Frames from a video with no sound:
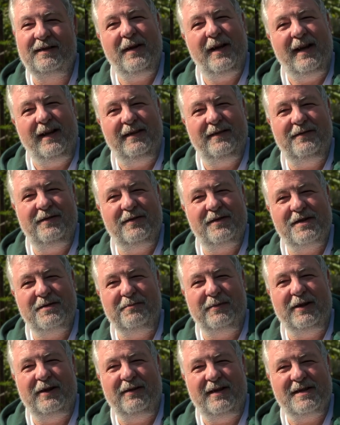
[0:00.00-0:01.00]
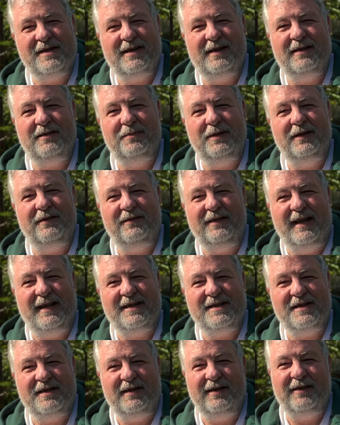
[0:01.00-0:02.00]
And if you're somebody who has a little bit of an
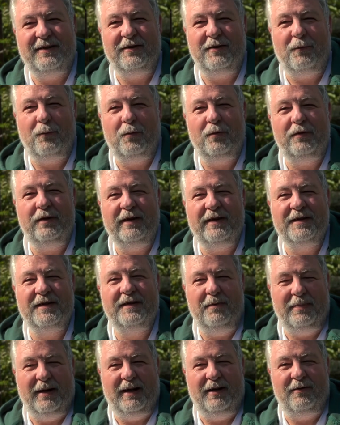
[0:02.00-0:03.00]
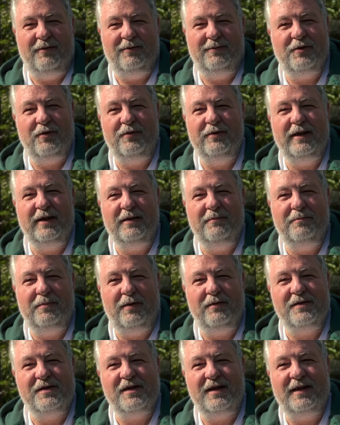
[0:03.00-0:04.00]
anxiety or worries about joining a
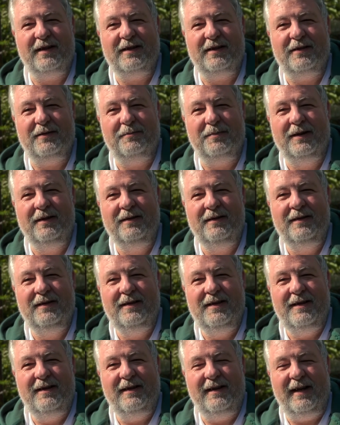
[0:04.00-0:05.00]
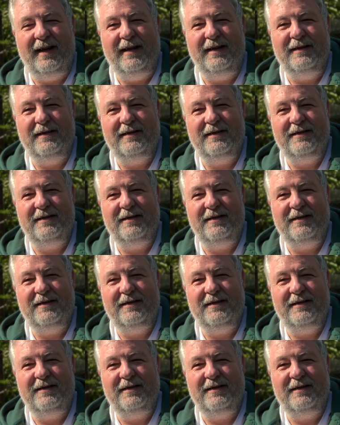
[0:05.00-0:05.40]
bonsai club, then